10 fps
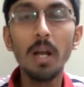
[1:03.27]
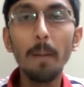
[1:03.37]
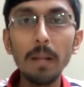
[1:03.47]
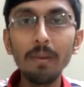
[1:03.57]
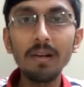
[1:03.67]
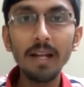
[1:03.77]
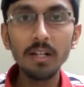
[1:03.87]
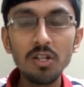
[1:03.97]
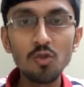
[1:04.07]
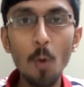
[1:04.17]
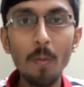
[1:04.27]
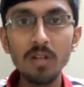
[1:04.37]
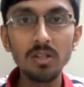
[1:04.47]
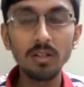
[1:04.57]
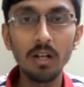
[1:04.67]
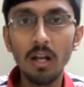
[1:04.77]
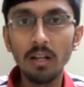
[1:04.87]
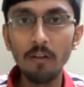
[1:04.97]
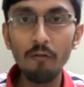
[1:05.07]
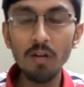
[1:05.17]
people liked so much that
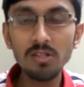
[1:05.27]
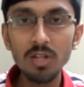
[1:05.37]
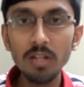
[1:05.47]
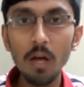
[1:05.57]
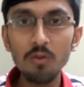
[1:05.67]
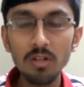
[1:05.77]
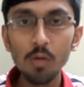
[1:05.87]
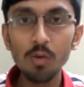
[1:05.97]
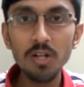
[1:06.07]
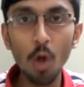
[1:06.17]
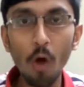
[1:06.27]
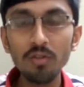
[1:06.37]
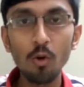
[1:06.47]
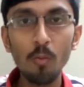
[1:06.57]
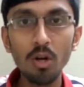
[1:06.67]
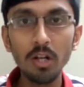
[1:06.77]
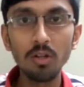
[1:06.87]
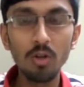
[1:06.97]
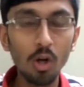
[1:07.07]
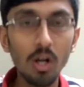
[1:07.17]
the first 3,000 units of the robotic
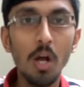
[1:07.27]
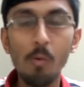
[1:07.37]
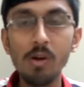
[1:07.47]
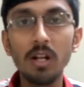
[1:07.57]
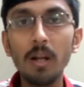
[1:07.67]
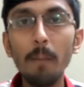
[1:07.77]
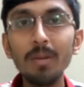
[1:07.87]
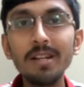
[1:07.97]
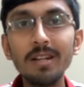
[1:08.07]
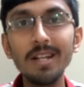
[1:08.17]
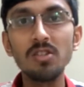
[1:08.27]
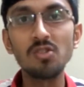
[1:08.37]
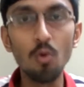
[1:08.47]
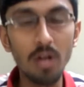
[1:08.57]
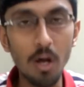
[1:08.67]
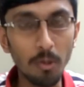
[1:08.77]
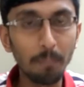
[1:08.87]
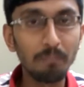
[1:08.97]
dog were completely sold out.